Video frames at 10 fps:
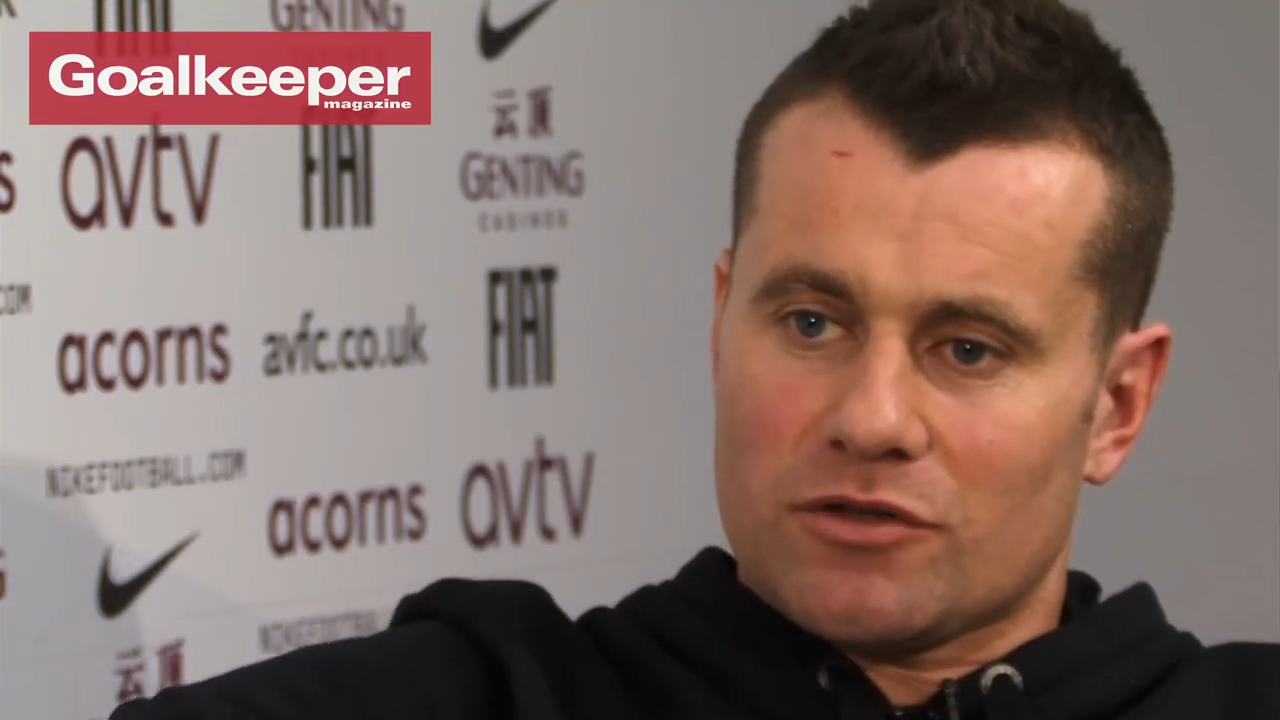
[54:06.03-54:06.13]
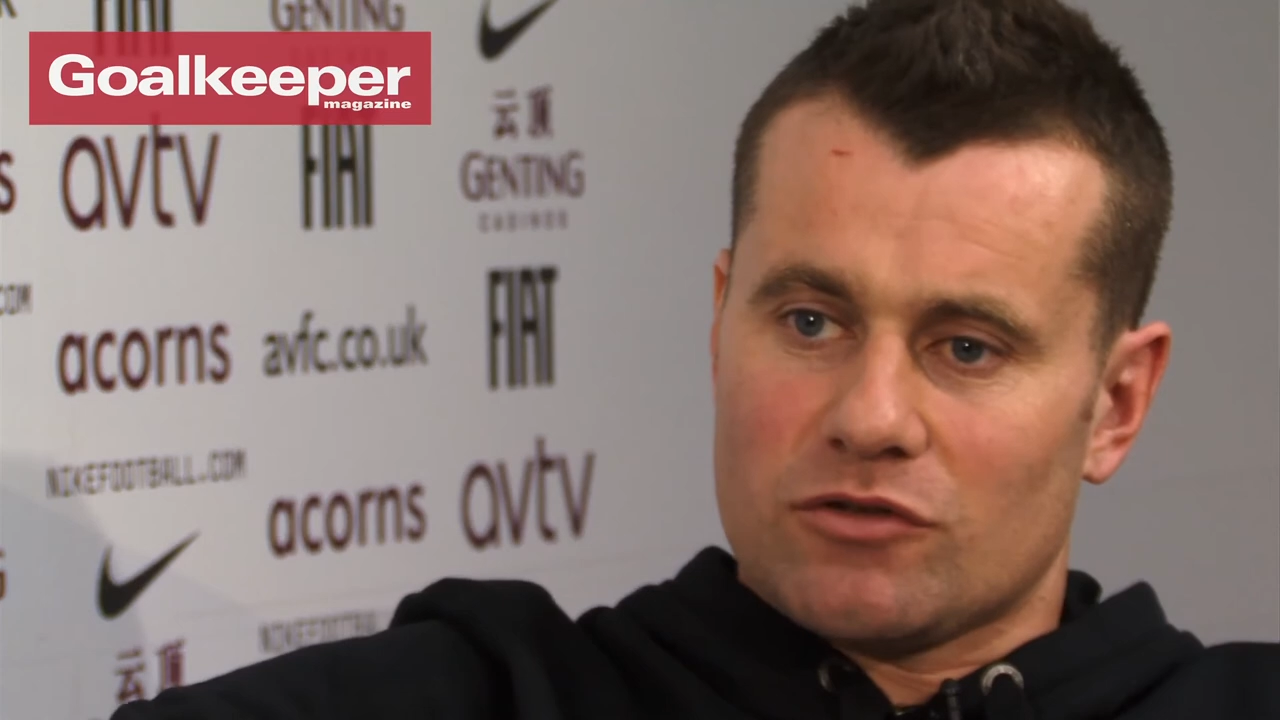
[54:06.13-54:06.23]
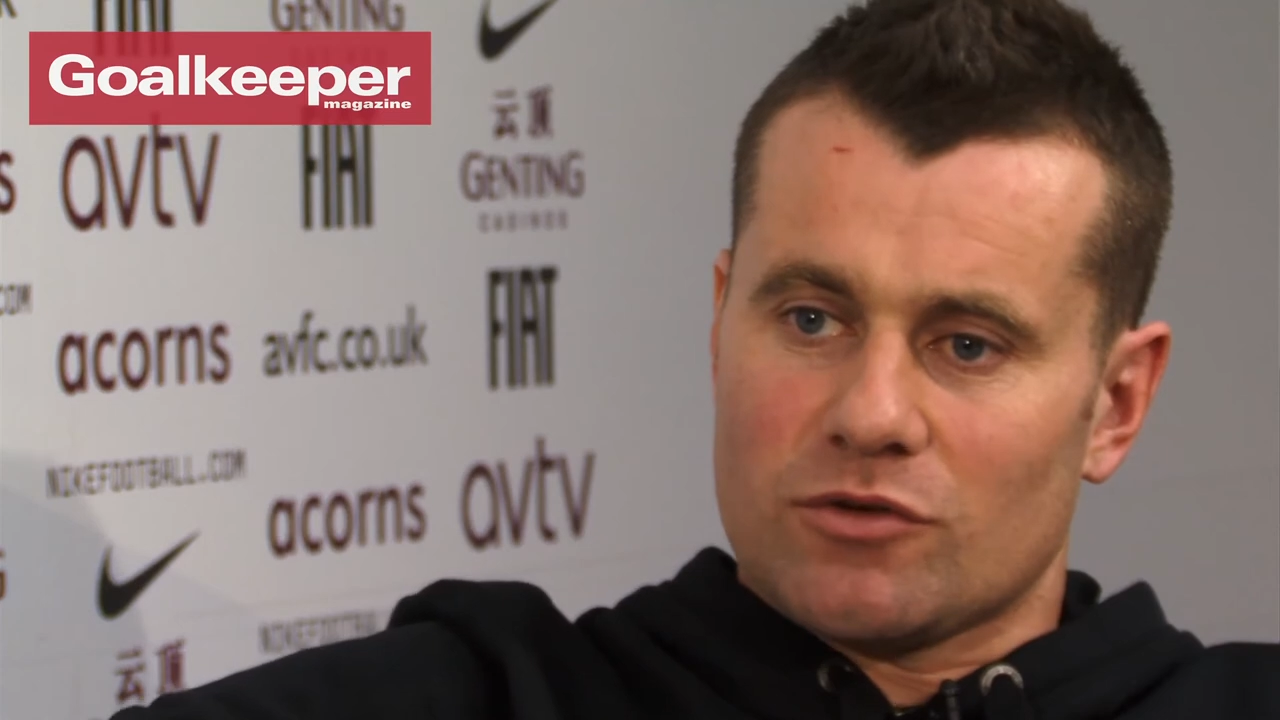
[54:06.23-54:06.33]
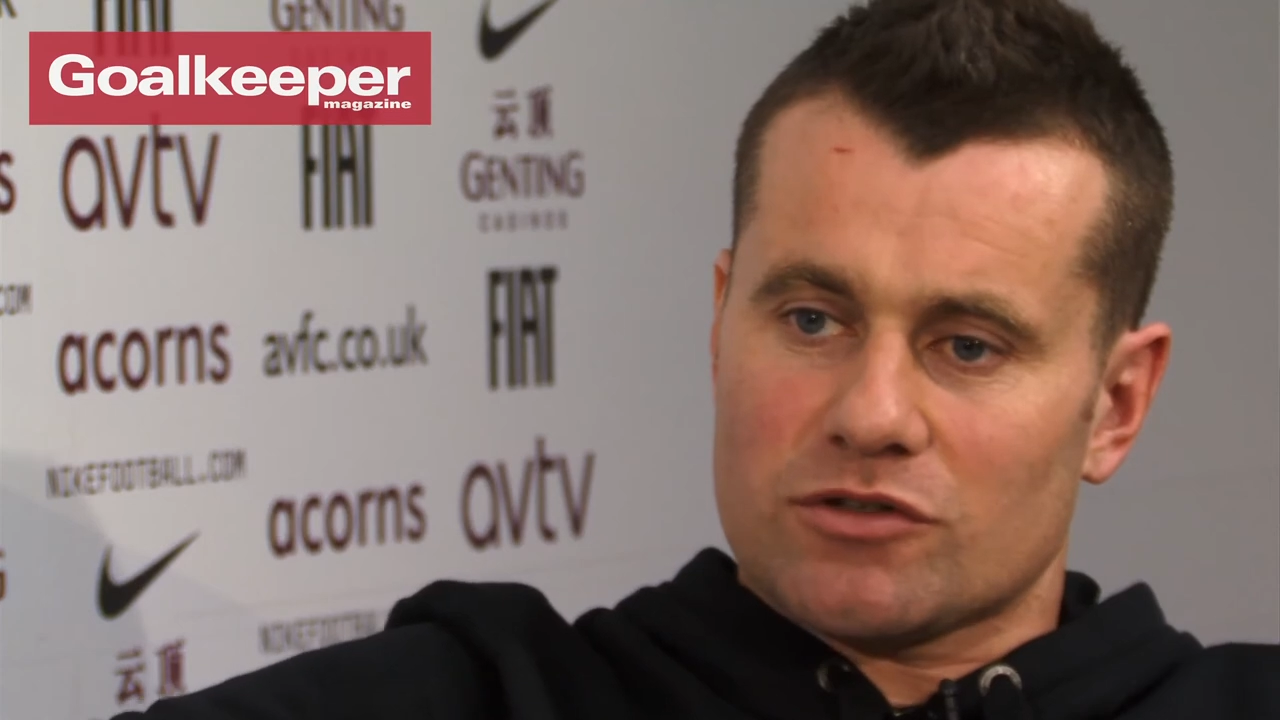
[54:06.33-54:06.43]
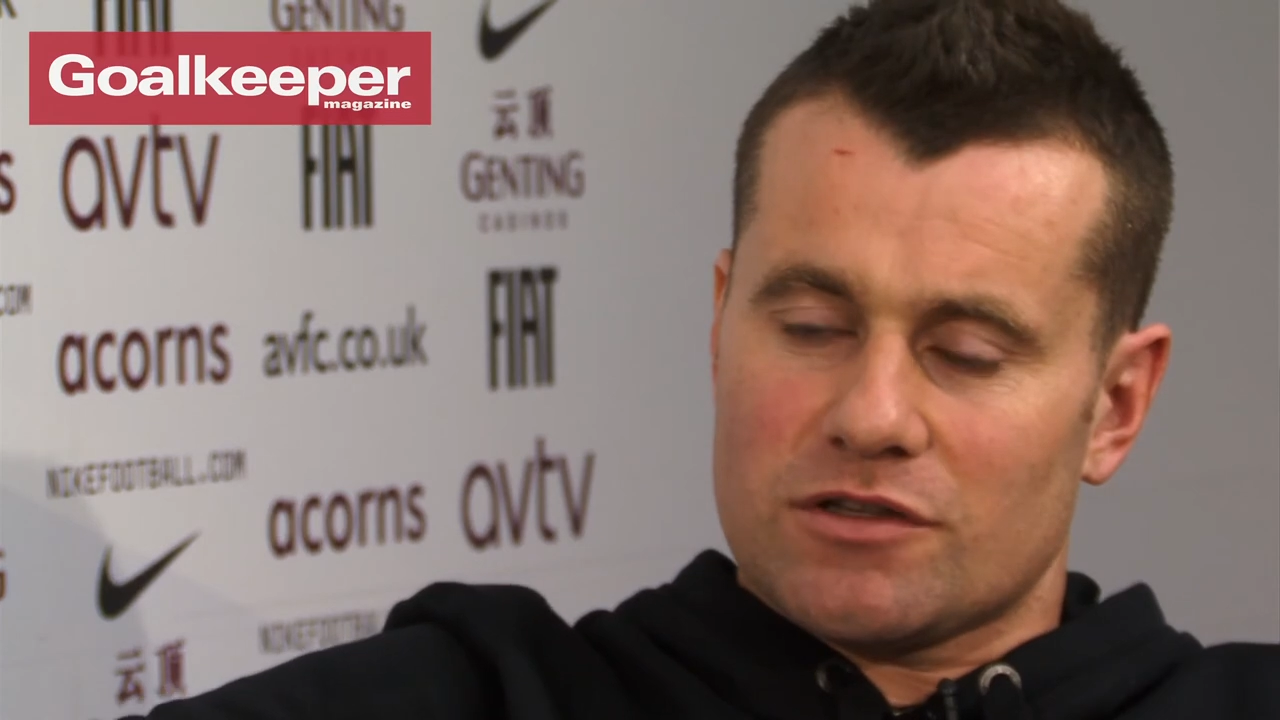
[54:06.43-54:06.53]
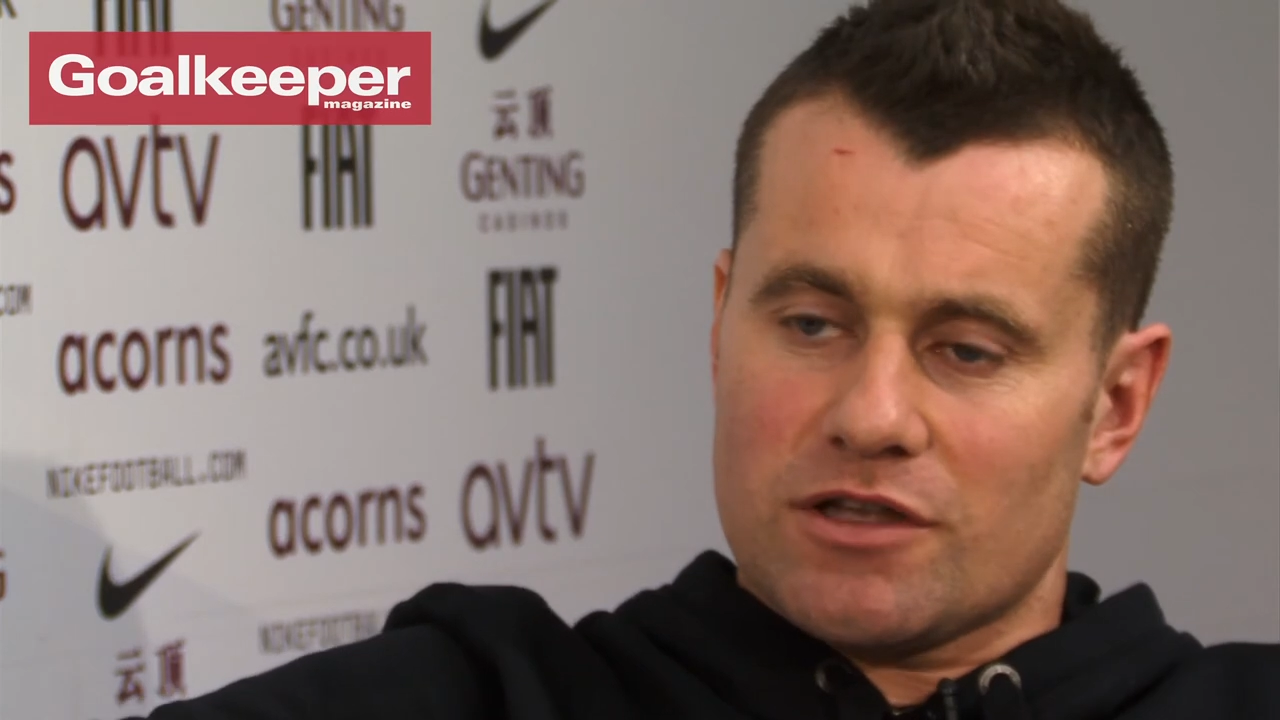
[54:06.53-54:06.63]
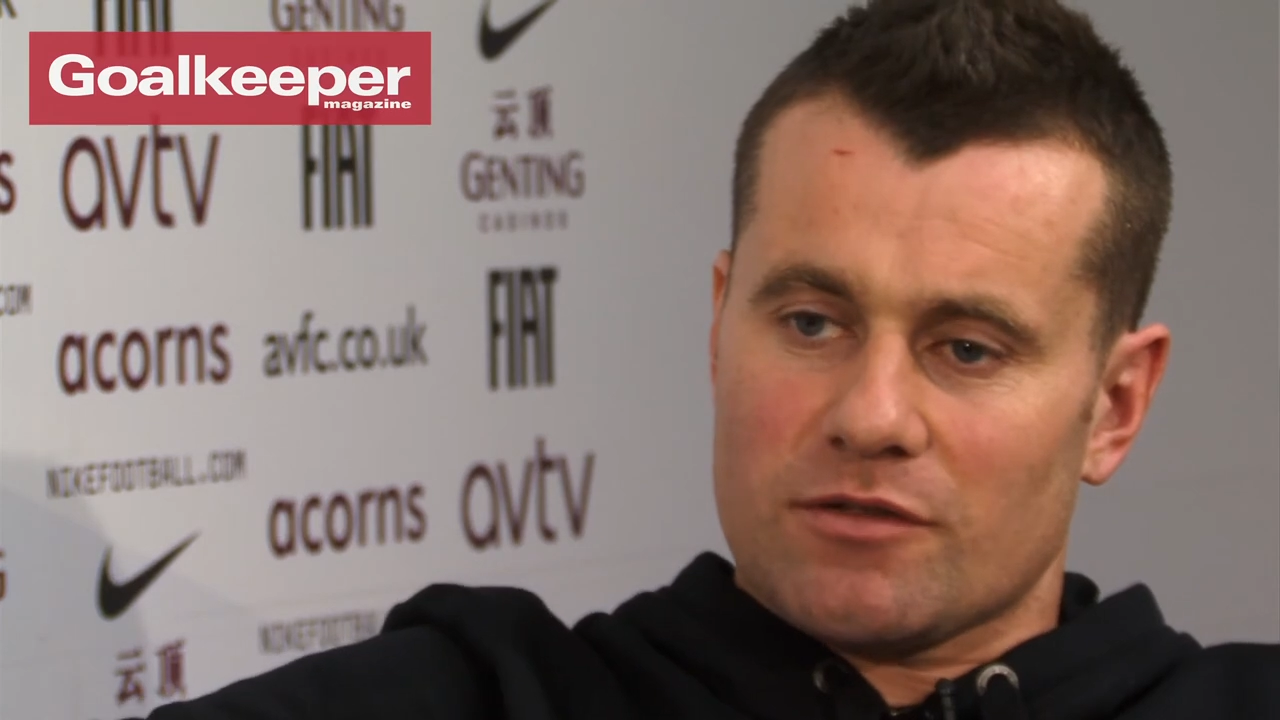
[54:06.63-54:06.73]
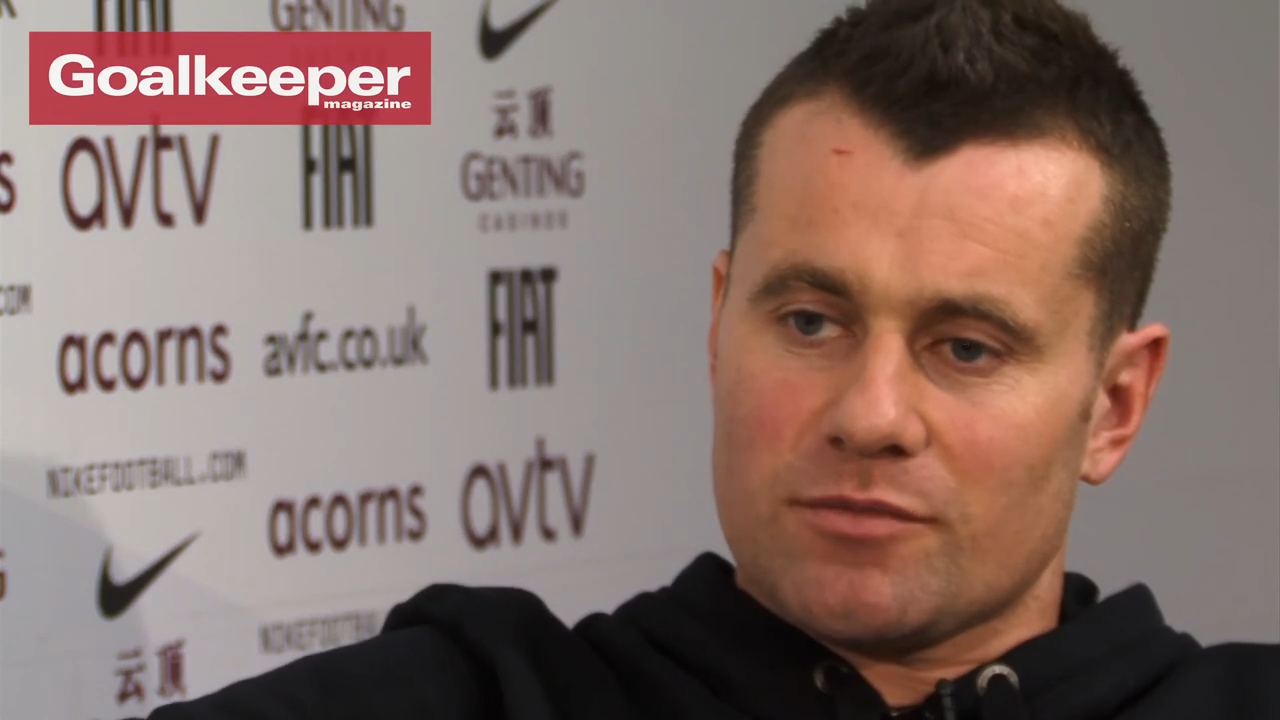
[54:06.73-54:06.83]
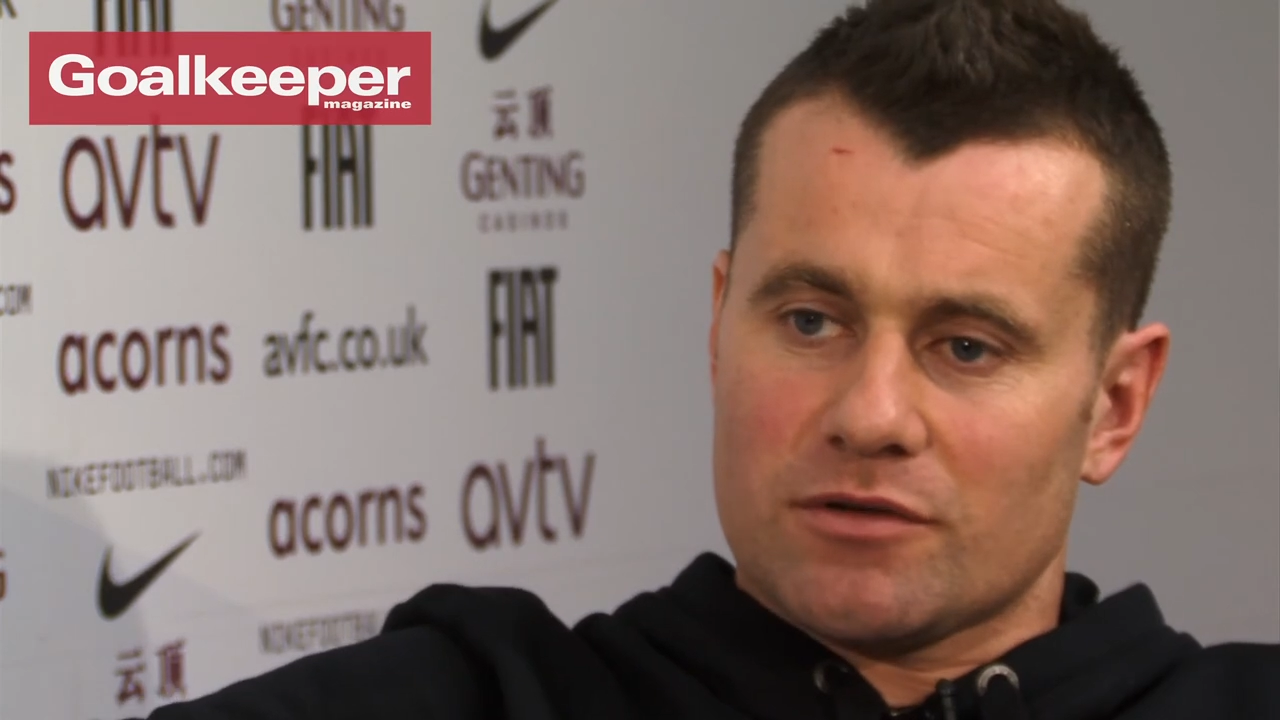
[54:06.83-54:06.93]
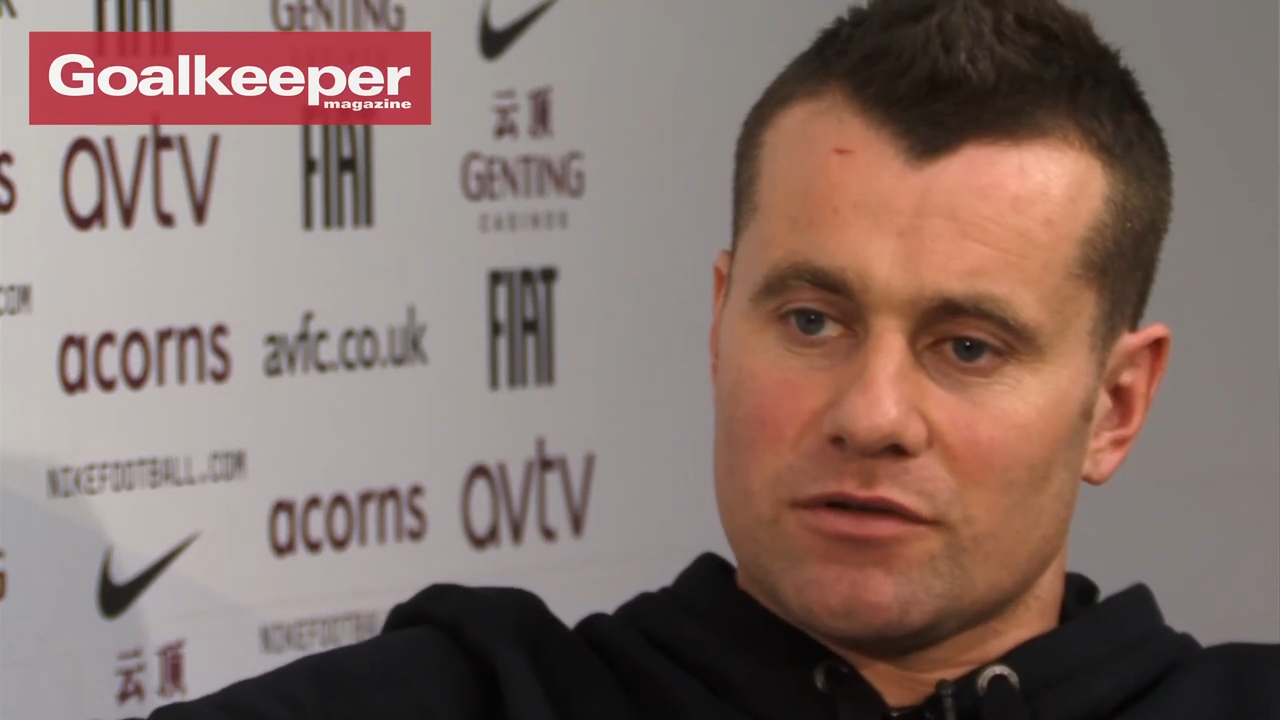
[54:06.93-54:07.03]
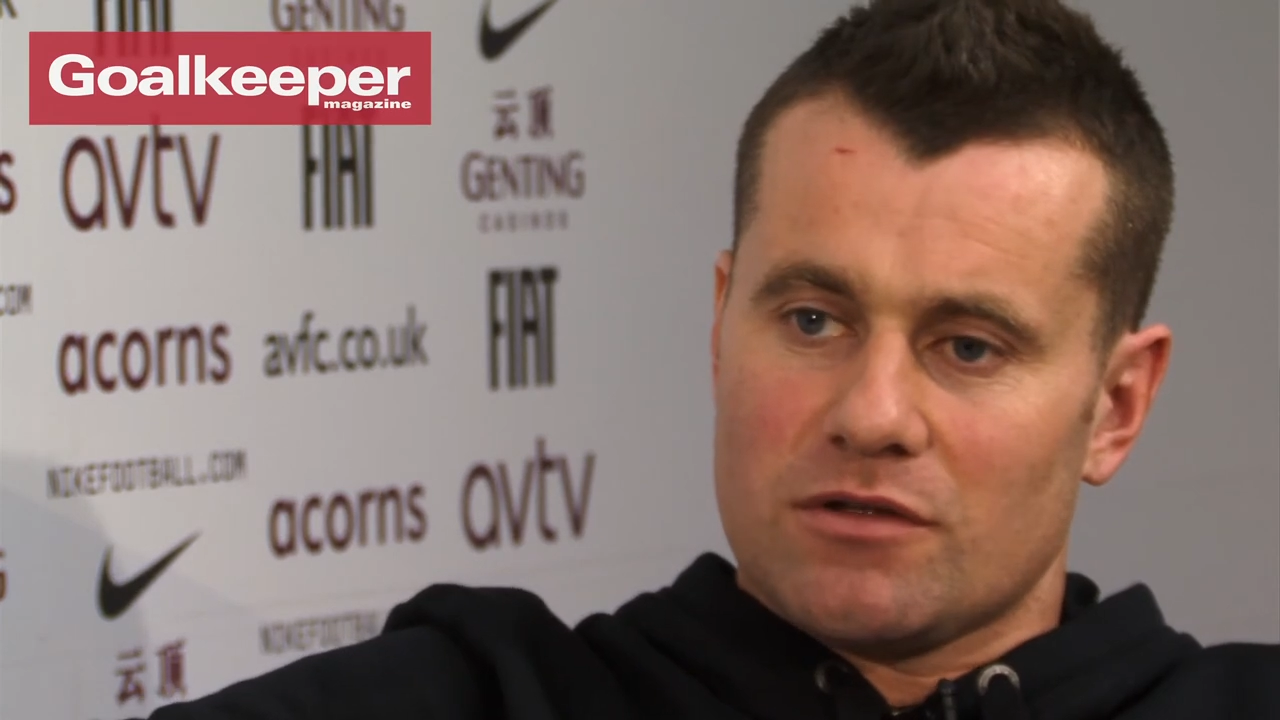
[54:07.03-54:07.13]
too much in depth, but